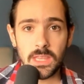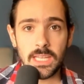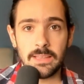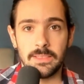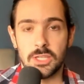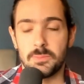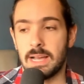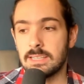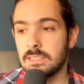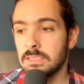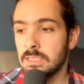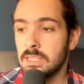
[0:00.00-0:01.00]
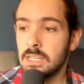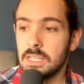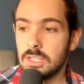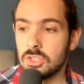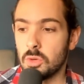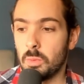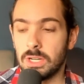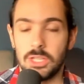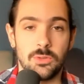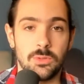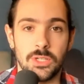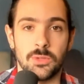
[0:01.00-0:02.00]
this past season. So what
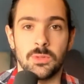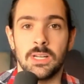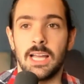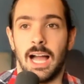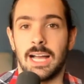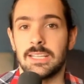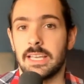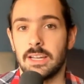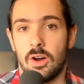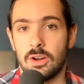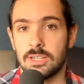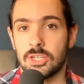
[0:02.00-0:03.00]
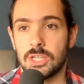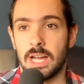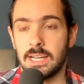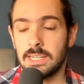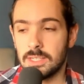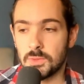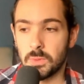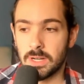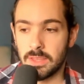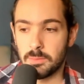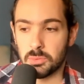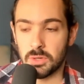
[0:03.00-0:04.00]
do? Isaiah Hartenstein is one of
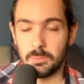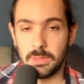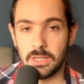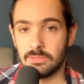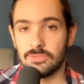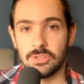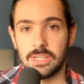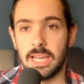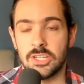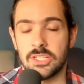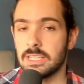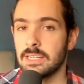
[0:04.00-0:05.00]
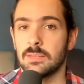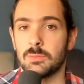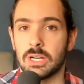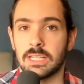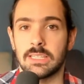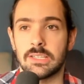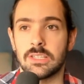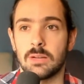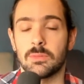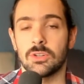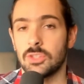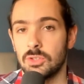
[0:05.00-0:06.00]
the premier free agents hitting the market this
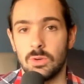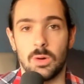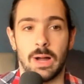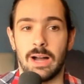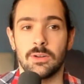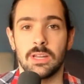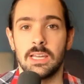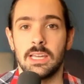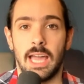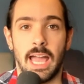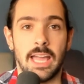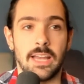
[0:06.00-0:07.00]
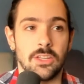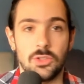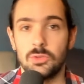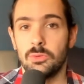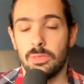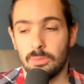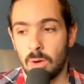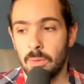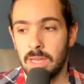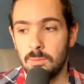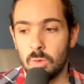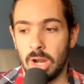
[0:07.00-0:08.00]
summer. You go out and you throw
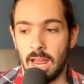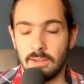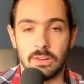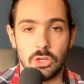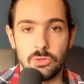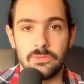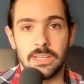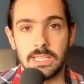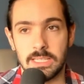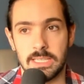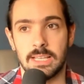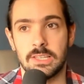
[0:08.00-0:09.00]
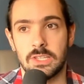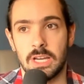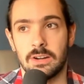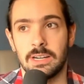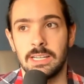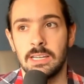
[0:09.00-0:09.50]
him whatever you feel is necessary